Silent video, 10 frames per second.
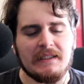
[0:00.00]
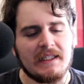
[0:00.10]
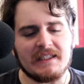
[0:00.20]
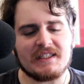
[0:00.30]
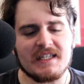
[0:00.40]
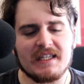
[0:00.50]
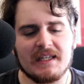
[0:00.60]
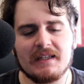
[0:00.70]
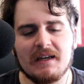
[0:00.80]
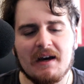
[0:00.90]
It's just
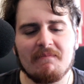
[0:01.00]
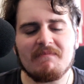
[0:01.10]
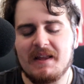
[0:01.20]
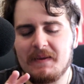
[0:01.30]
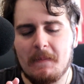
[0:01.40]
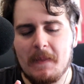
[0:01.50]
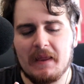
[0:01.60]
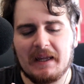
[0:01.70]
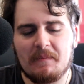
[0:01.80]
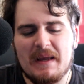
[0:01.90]

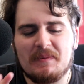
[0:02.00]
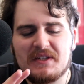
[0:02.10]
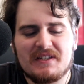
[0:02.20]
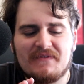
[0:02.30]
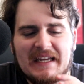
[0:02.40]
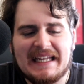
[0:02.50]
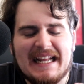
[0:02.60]
like people just fucking.